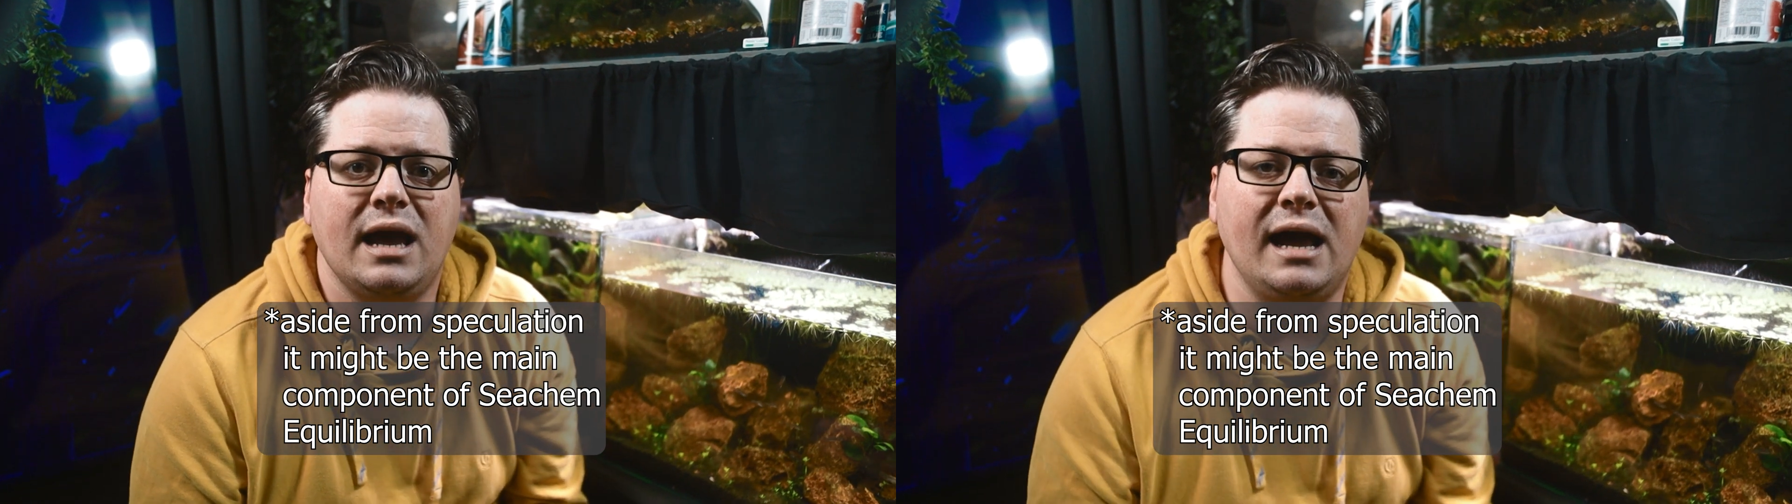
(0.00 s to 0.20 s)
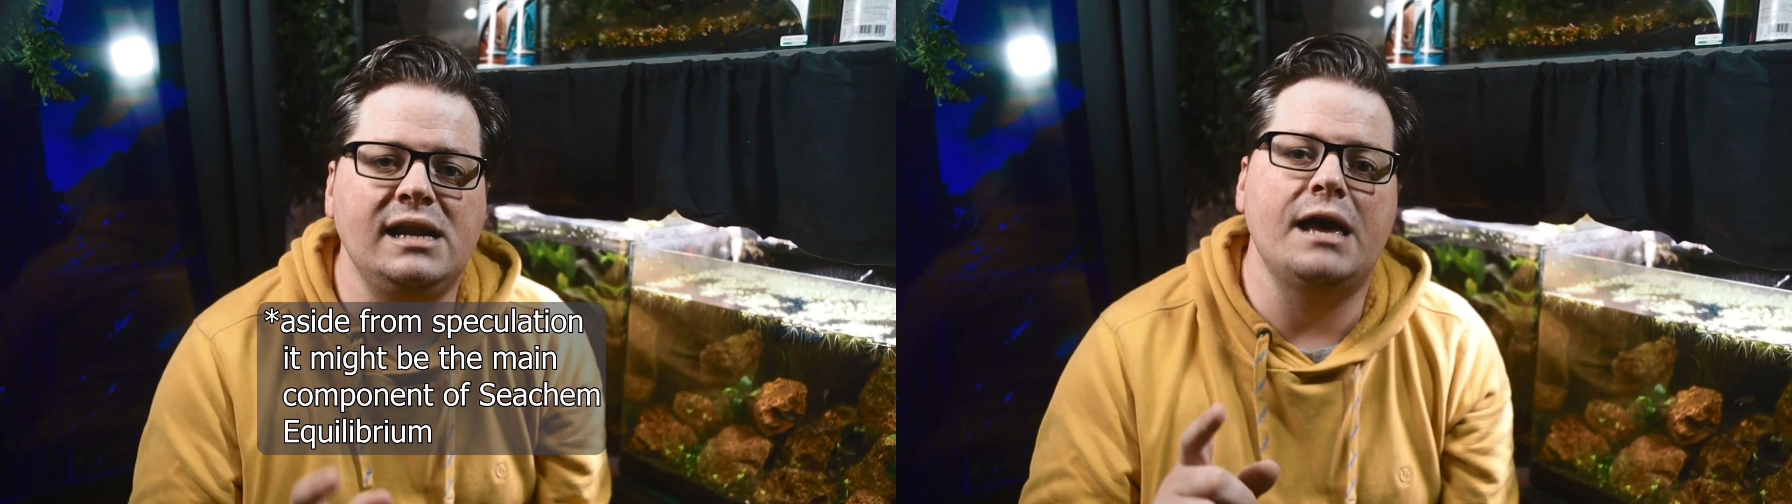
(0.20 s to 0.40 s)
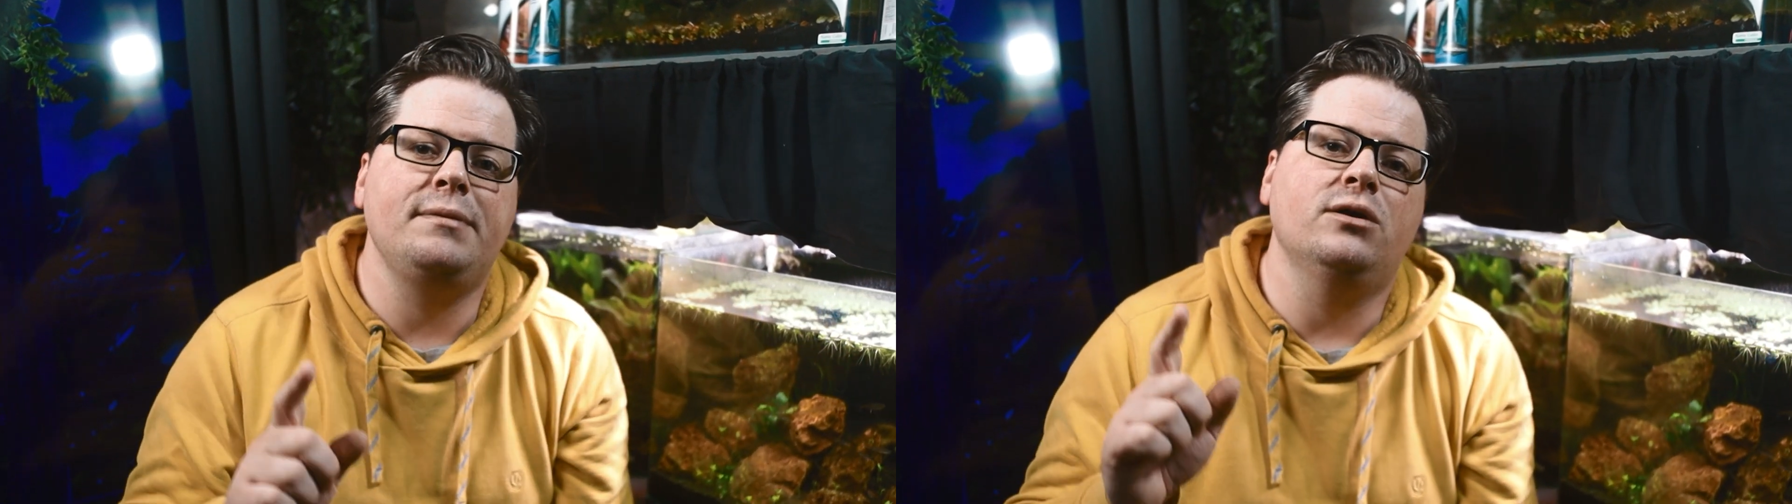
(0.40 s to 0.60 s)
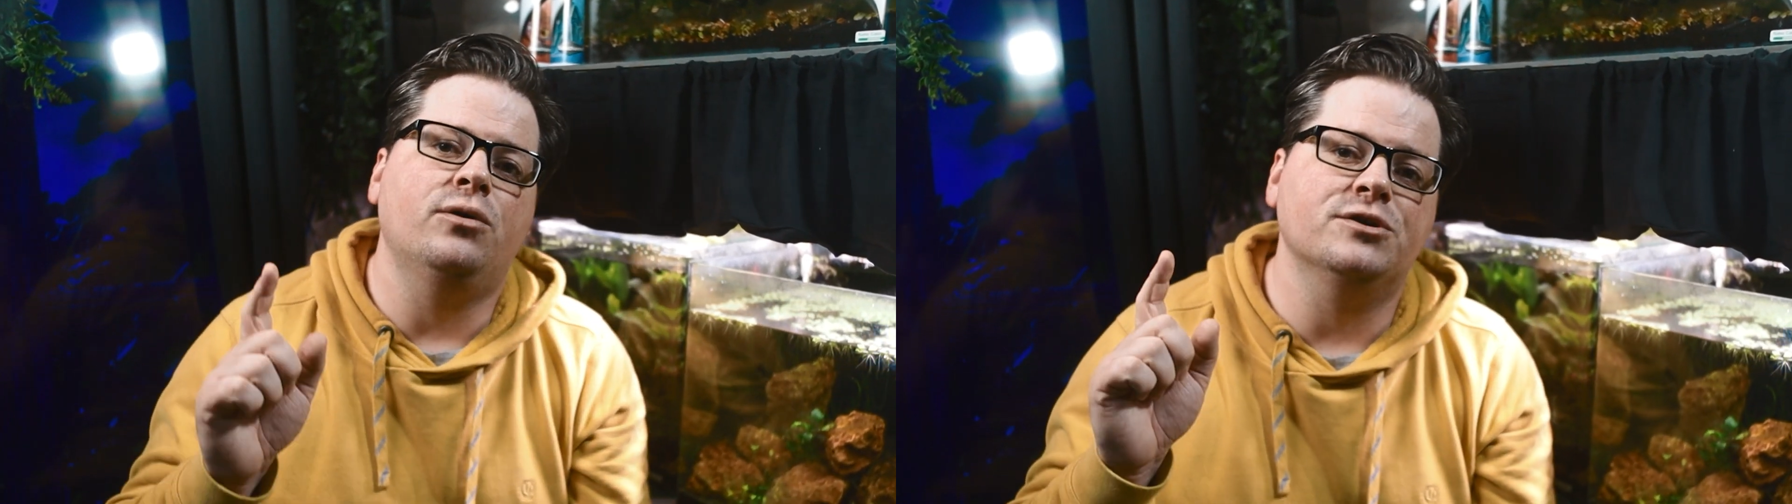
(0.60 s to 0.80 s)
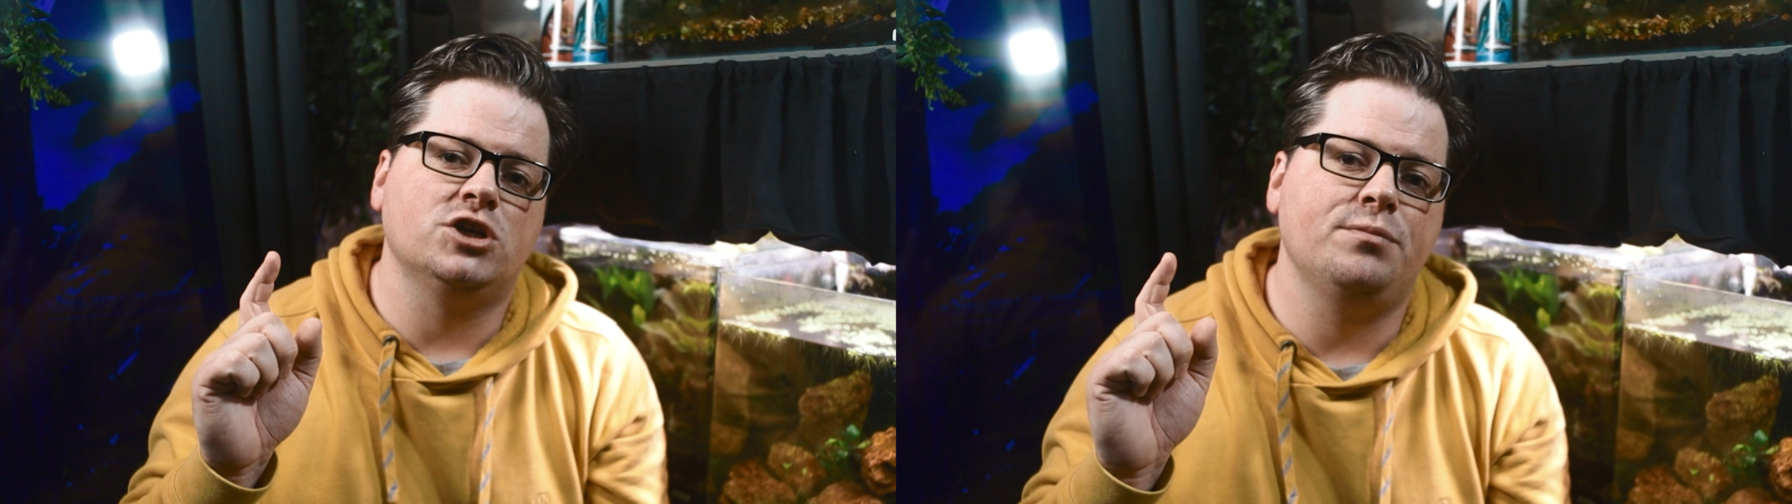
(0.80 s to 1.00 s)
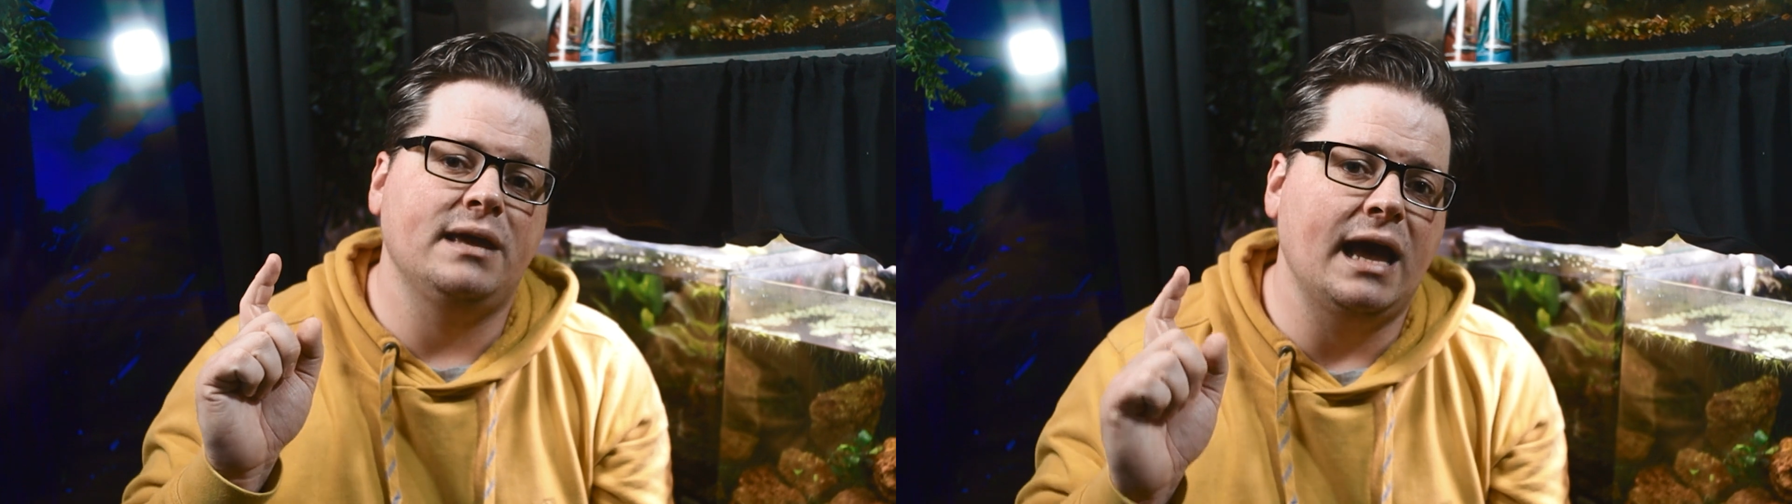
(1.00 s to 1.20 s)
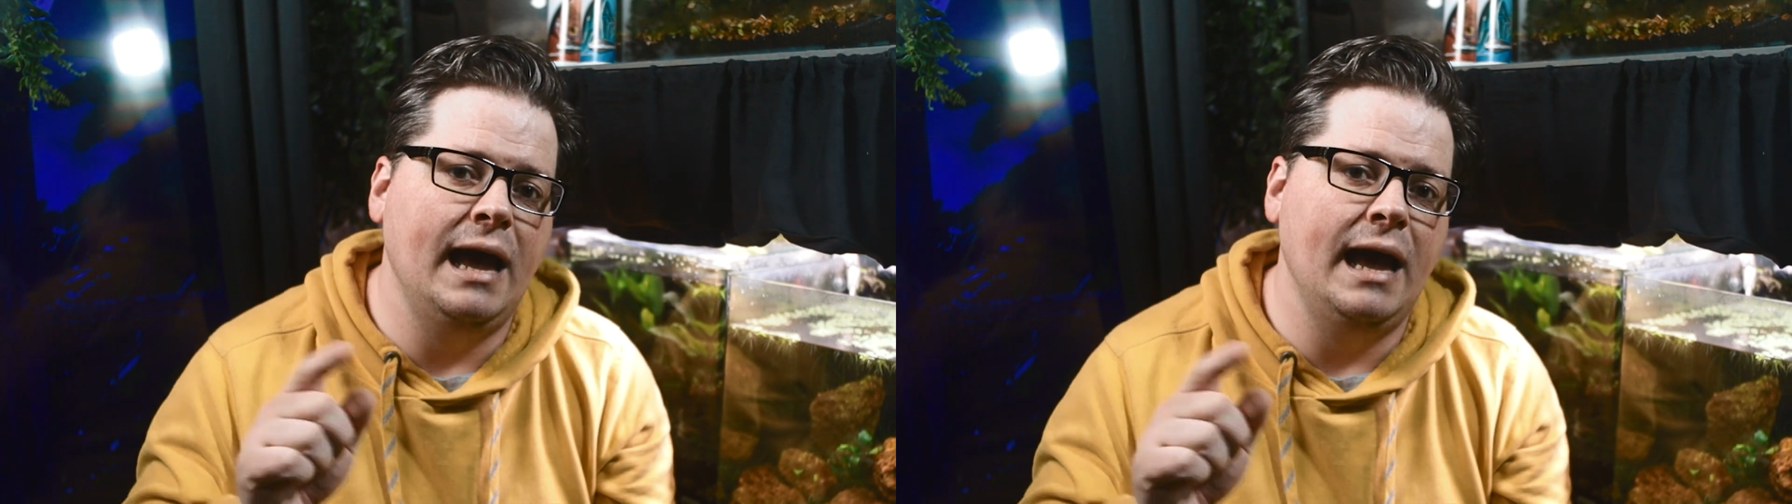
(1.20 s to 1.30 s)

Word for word: And let me also be